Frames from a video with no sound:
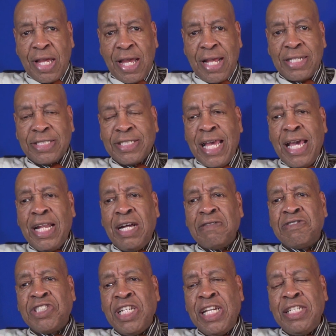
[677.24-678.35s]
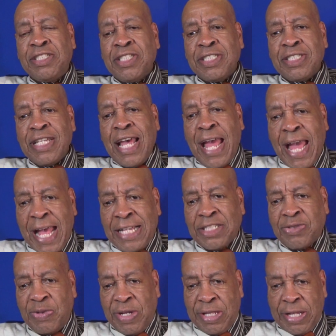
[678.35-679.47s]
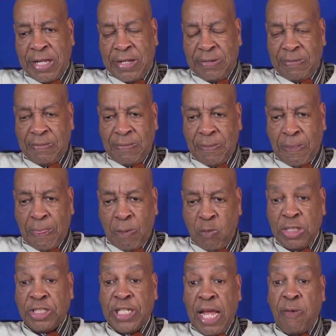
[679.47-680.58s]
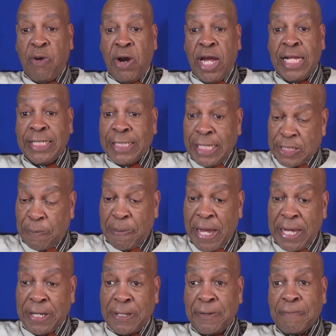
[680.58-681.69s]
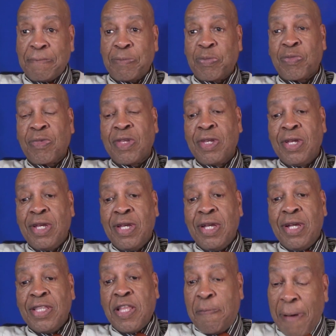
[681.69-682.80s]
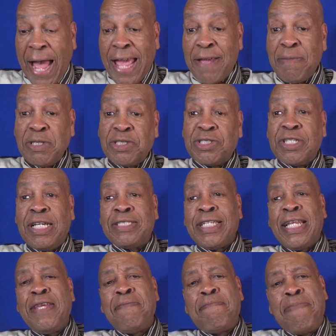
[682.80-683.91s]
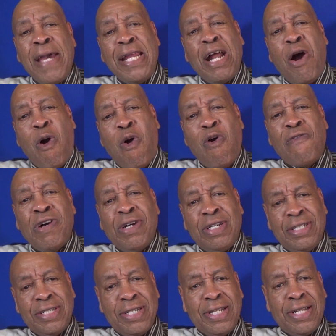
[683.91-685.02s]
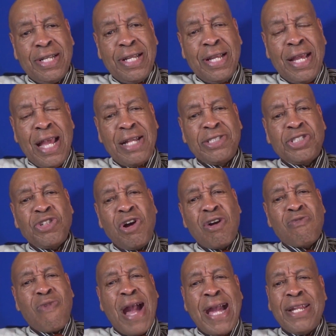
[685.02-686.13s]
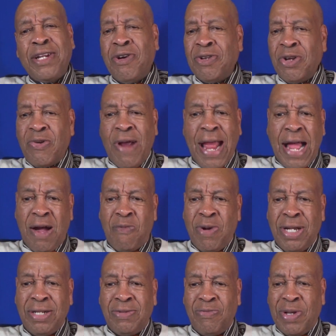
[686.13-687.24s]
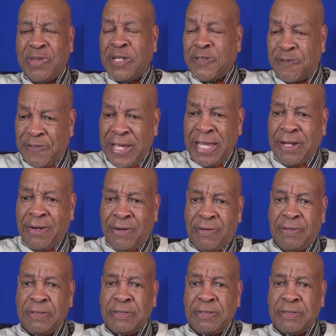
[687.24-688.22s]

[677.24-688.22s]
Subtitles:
Instead of Jesus answering them, which they were anticipating, the Bible says that he bent over and stood writing on the ground with his finger.